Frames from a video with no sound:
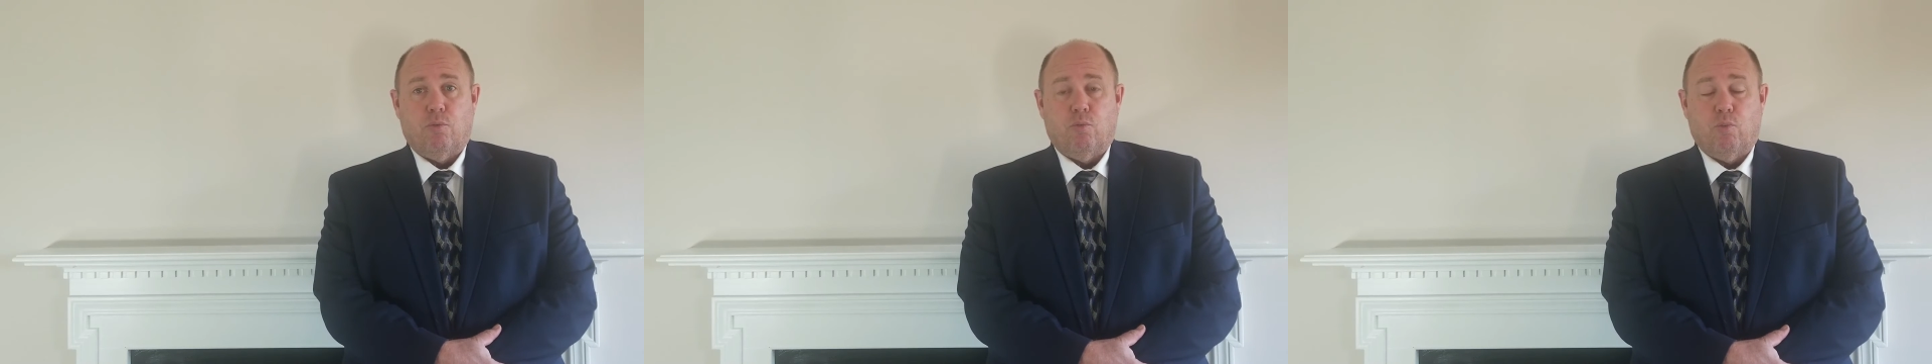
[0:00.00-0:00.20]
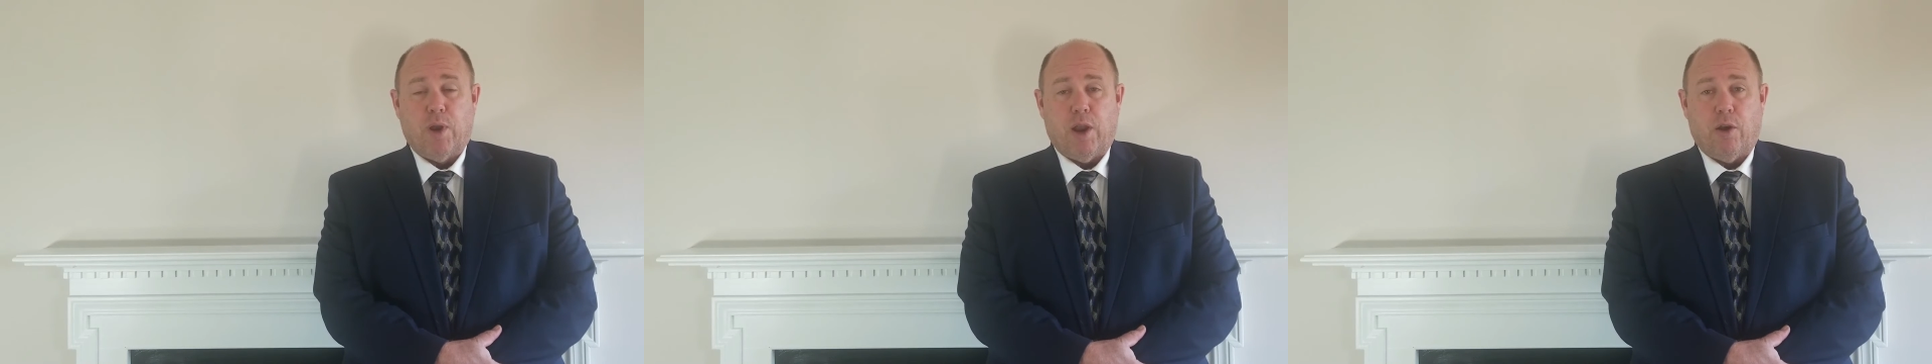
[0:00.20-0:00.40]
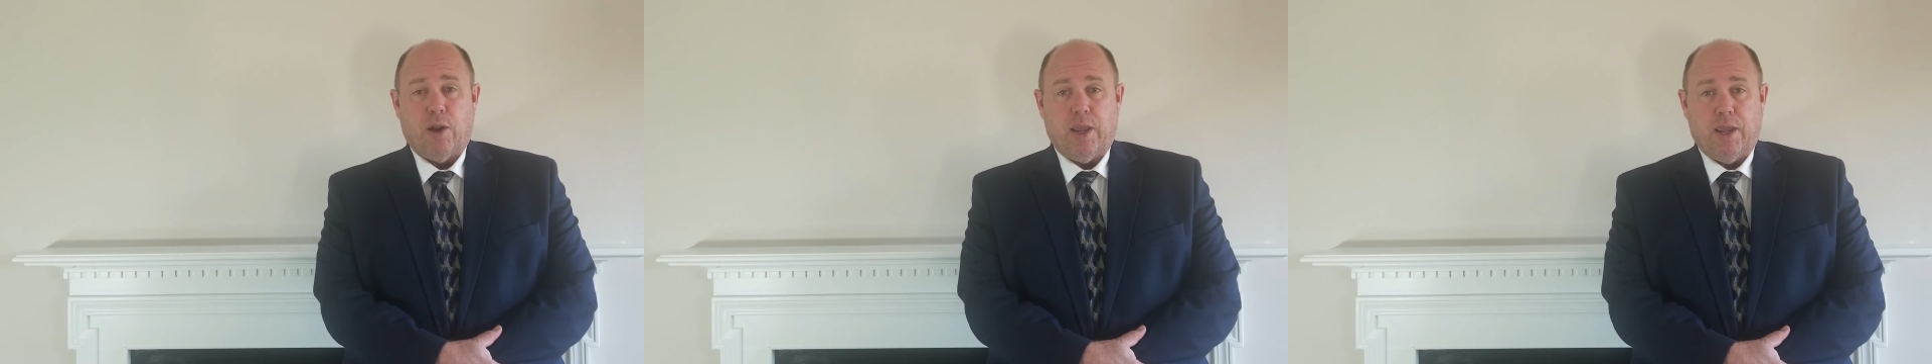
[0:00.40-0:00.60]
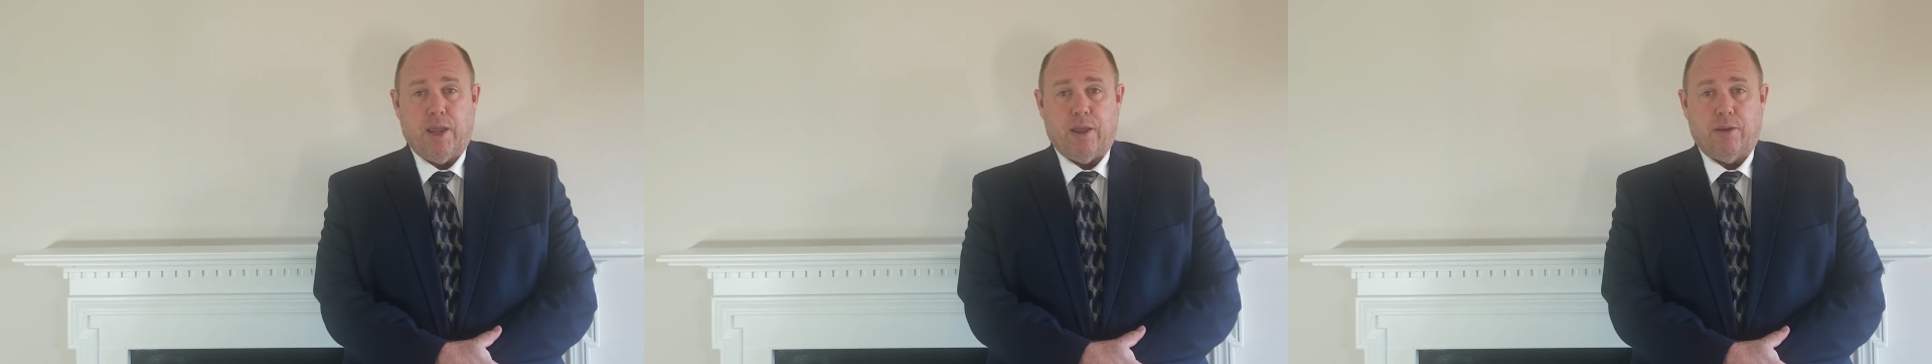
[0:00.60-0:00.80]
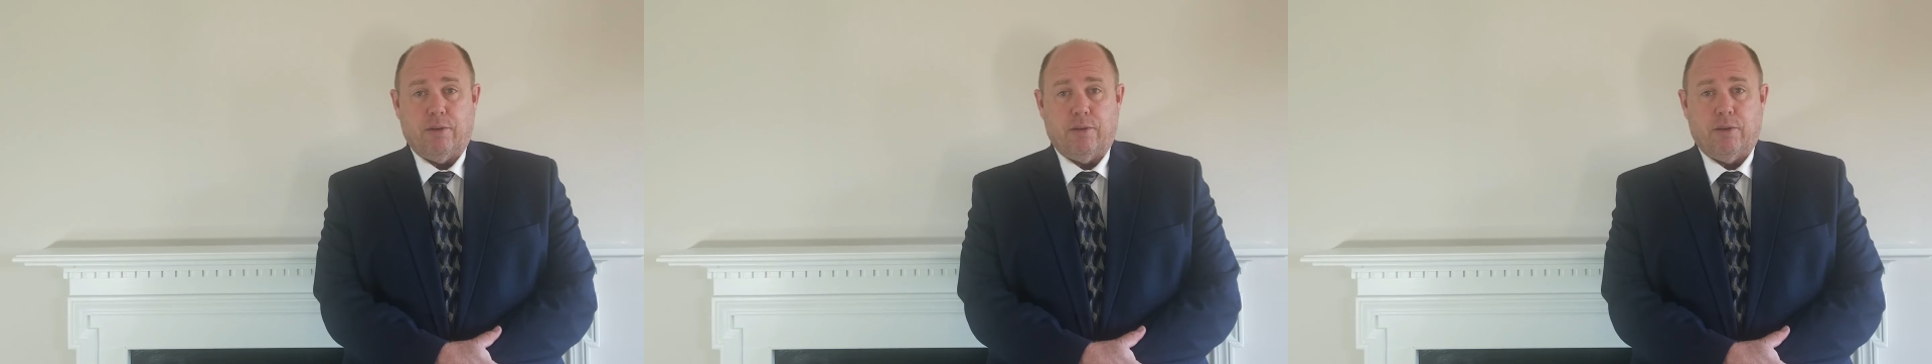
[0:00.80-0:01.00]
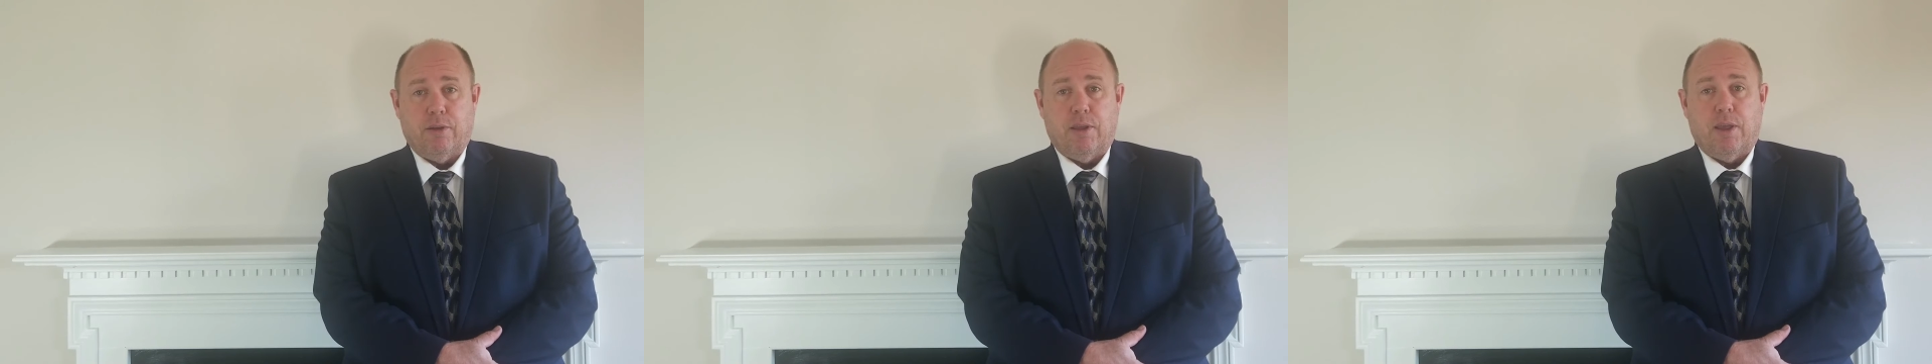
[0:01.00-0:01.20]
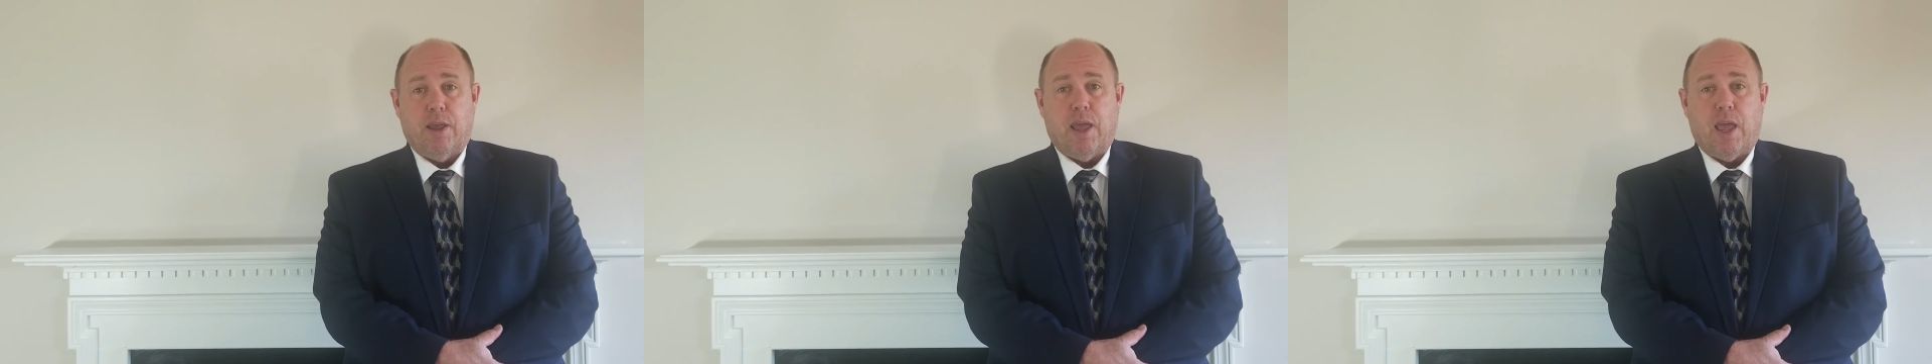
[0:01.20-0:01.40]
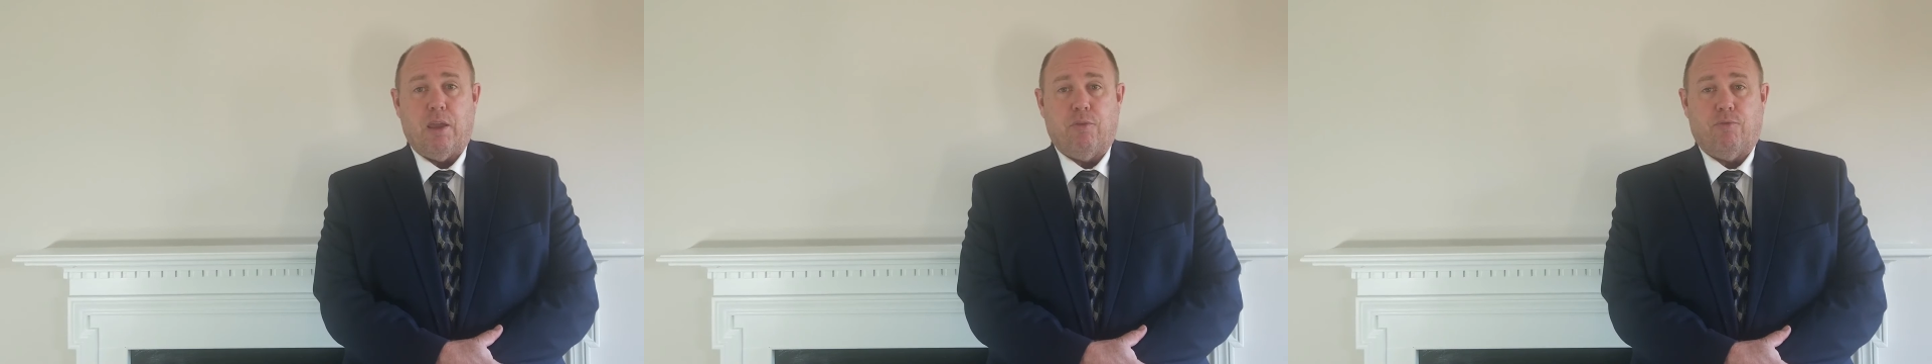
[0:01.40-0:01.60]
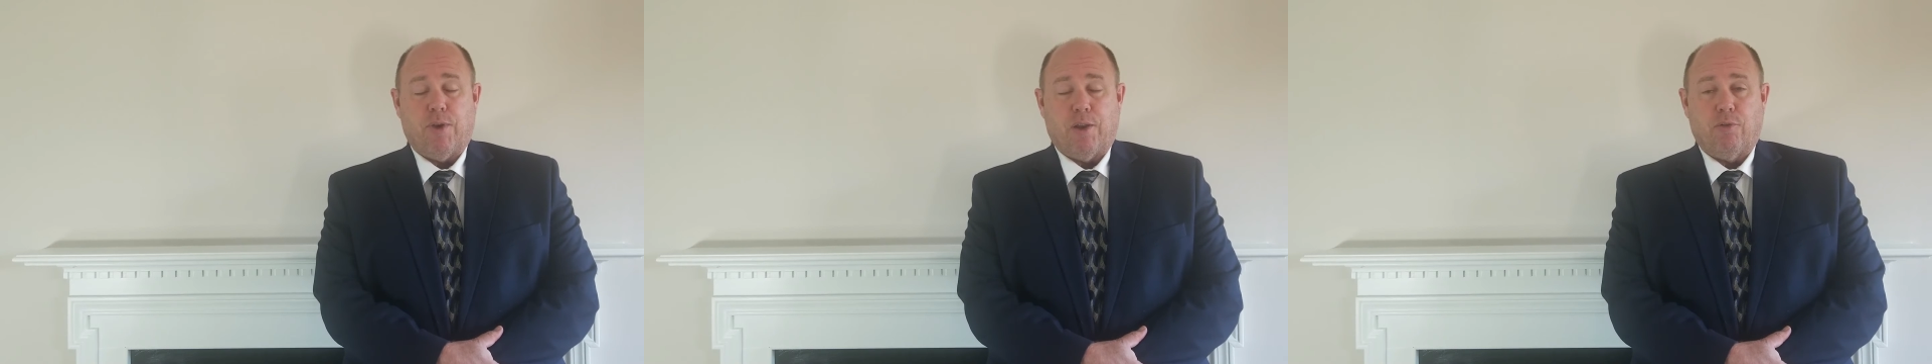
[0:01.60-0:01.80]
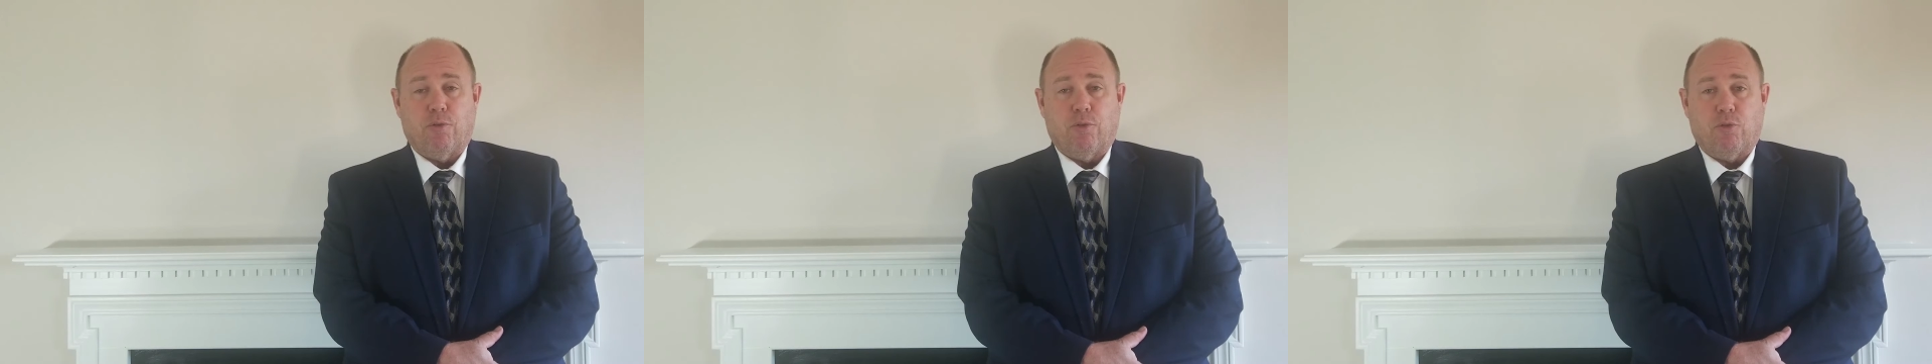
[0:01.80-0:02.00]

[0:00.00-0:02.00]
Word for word: wherein a federal